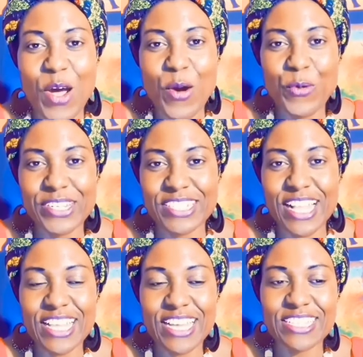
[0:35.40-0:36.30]
we
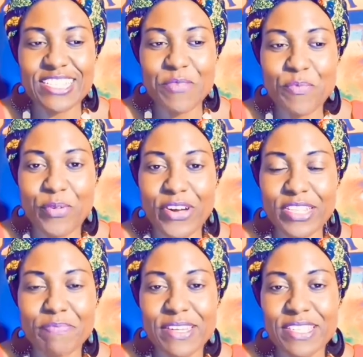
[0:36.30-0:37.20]
shall at some
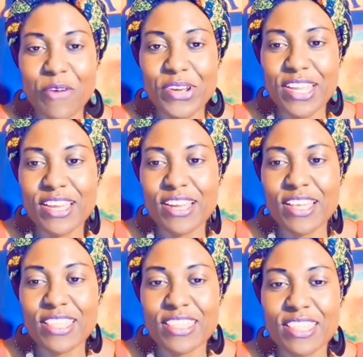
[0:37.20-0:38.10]
point. But I want
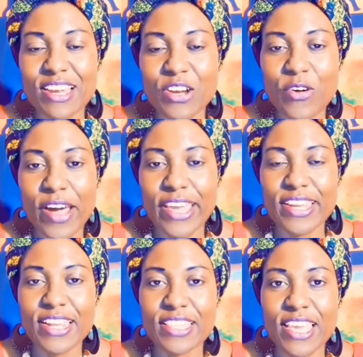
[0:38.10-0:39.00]
to go ahead
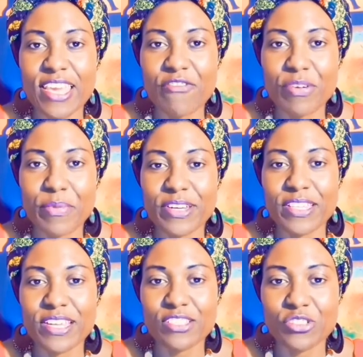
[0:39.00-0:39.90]
and thank everybody
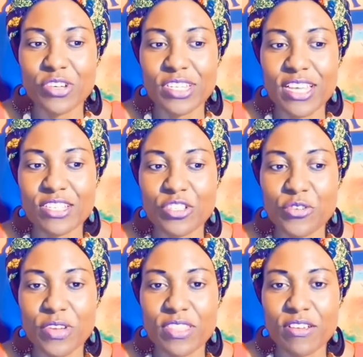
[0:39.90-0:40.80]
that joined us
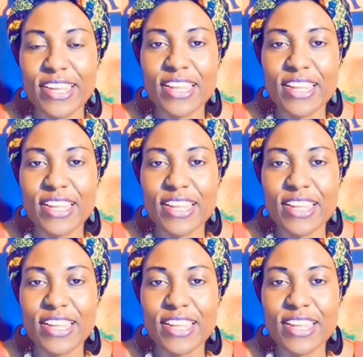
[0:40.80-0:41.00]
during the